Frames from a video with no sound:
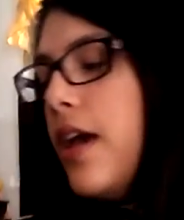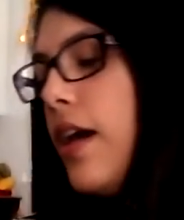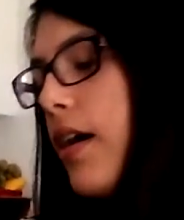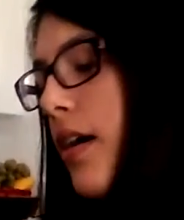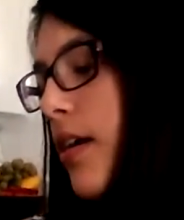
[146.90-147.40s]

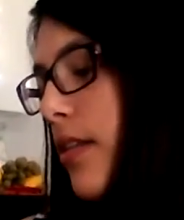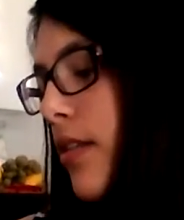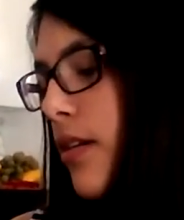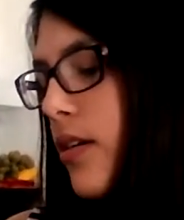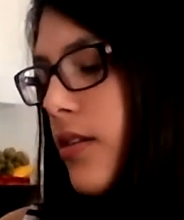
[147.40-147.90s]

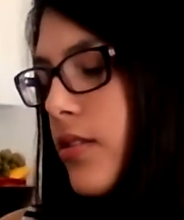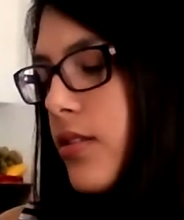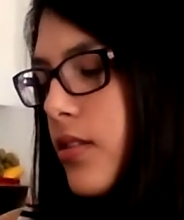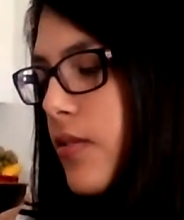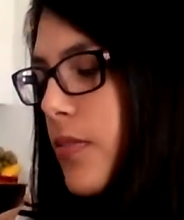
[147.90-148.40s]
And
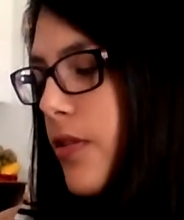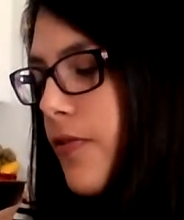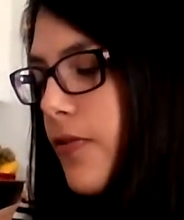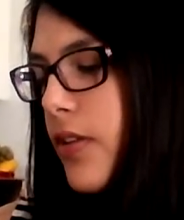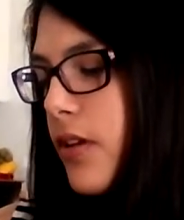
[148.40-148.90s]
some of
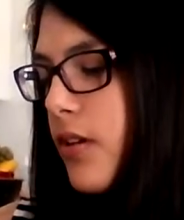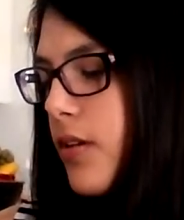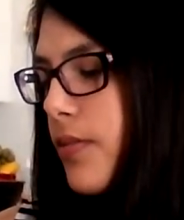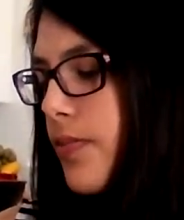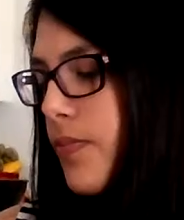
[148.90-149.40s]

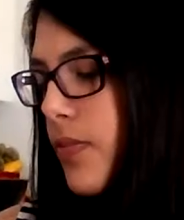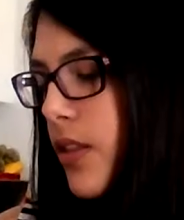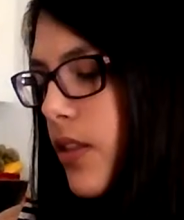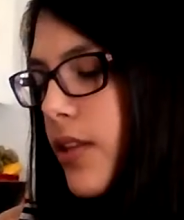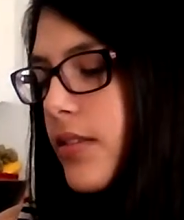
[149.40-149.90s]
the
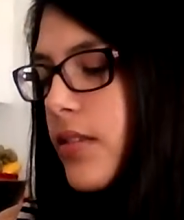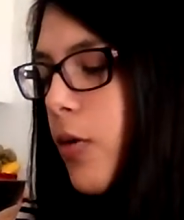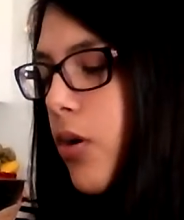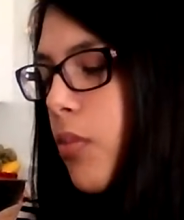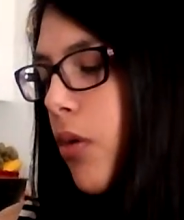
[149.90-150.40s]
things
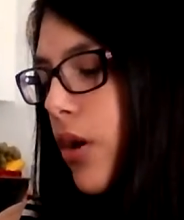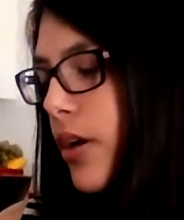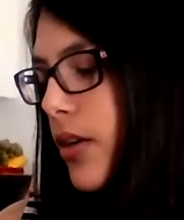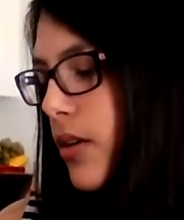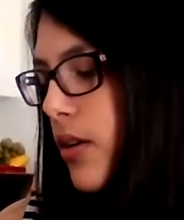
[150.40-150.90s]
that were
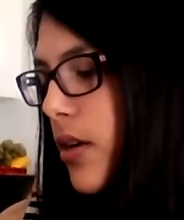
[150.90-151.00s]
marked